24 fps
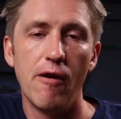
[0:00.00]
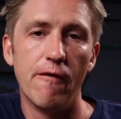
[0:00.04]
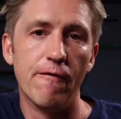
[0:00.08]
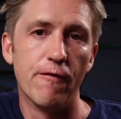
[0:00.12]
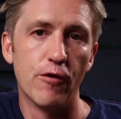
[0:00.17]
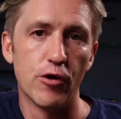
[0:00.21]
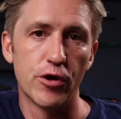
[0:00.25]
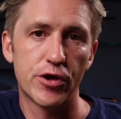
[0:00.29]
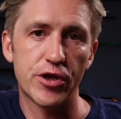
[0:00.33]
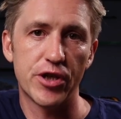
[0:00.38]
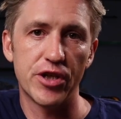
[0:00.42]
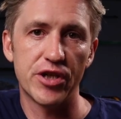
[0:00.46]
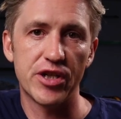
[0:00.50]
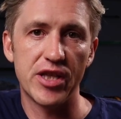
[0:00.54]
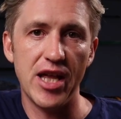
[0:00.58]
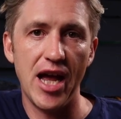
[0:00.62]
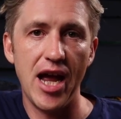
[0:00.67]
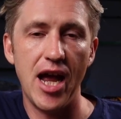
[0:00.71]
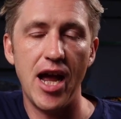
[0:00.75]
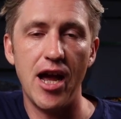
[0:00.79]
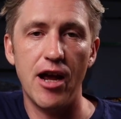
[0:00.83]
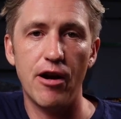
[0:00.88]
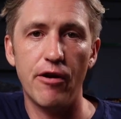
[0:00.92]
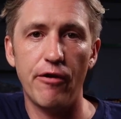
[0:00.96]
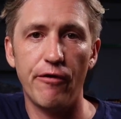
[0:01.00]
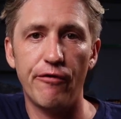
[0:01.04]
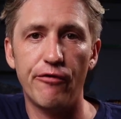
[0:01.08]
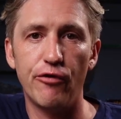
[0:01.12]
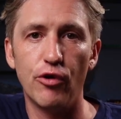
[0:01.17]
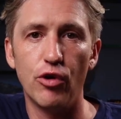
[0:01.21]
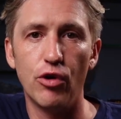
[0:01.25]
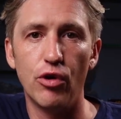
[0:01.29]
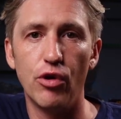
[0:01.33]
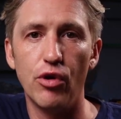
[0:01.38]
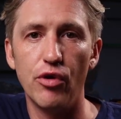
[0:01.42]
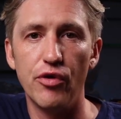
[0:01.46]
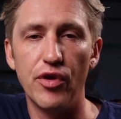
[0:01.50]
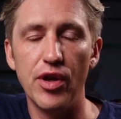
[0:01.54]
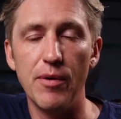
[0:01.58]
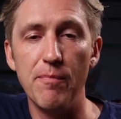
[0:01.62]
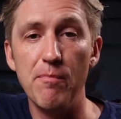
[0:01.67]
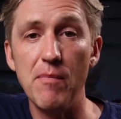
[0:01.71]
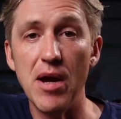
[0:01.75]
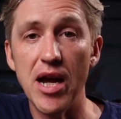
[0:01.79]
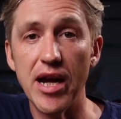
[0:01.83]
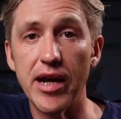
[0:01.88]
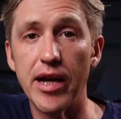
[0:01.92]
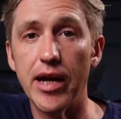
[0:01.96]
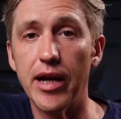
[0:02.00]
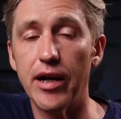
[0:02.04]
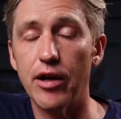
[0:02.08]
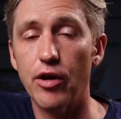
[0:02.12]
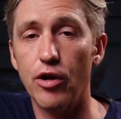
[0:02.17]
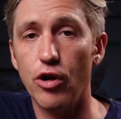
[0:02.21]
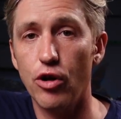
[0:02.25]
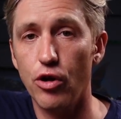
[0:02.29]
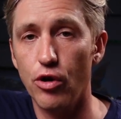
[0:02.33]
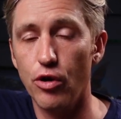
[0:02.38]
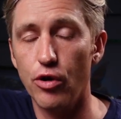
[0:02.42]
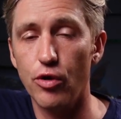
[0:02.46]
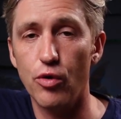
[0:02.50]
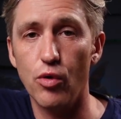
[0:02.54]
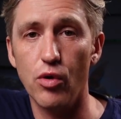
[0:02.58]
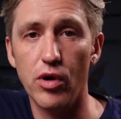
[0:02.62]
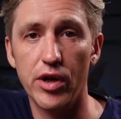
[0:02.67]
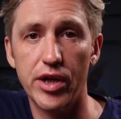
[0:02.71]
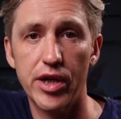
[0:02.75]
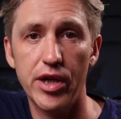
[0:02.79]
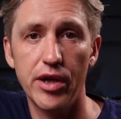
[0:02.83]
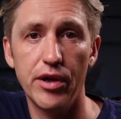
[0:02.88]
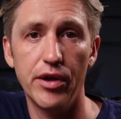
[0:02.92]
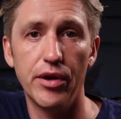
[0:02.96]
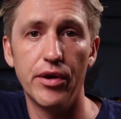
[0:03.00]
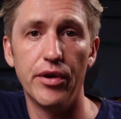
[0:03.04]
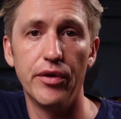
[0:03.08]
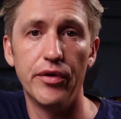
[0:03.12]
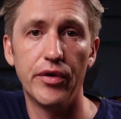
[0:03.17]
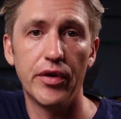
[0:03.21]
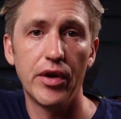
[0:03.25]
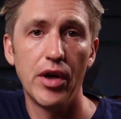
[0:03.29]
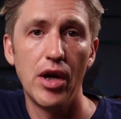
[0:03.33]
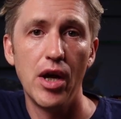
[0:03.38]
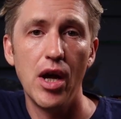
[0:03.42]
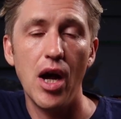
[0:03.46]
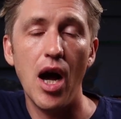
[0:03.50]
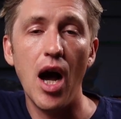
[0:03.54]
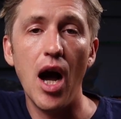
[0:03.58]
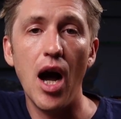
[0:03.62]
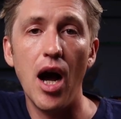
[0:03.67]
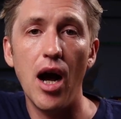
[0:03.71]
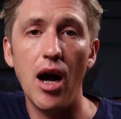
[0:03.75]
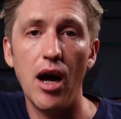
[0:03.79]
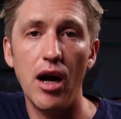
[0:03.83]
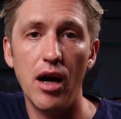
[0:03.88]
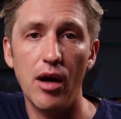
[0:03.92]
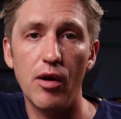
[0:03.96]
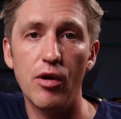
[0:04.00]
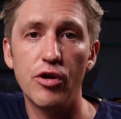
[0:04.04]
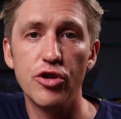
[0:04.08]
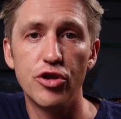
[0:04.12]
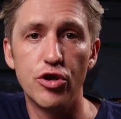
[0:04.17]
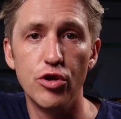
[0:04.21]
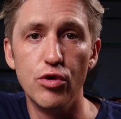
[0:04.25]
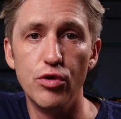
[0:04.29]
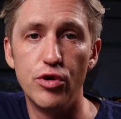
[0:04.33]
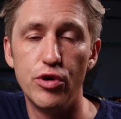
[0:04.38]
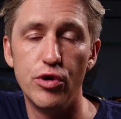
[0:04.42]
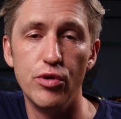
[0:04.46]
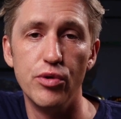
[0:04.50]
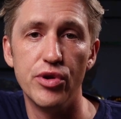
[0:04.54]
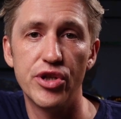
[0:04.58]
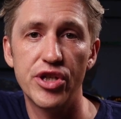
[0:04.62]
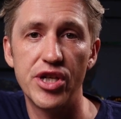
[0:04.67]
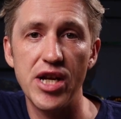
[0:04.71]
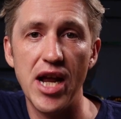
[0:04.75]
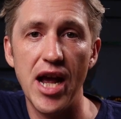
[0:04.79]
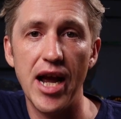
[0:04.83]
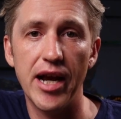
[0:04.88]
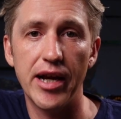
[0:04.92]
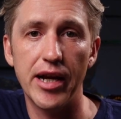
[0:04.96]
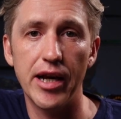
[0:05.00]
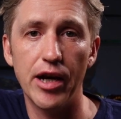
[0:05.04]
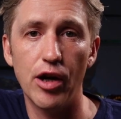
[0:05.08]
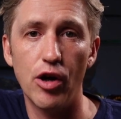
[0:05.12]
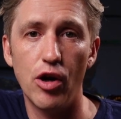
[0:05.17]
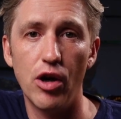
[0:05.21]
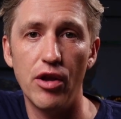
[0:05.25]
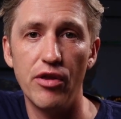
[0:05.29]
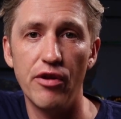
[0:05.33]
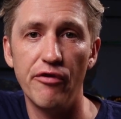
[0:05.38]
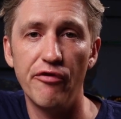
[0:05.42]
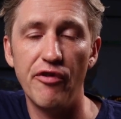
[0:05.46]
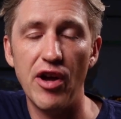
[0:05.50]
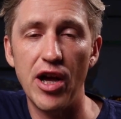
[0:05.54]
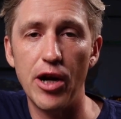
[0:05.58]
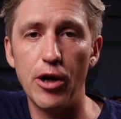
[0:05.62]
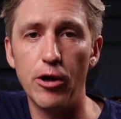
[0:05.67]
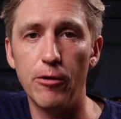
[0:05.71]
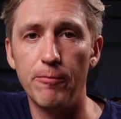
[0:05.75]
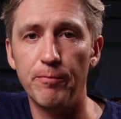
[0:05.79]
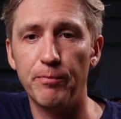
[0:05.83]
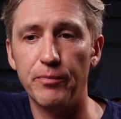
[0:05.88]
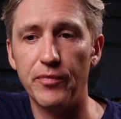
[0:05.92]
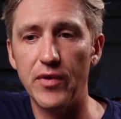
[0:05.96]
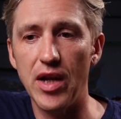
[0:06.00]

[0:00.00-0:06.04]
versus the handful that may get hurt or killed uh, due to snagging on the Vedder?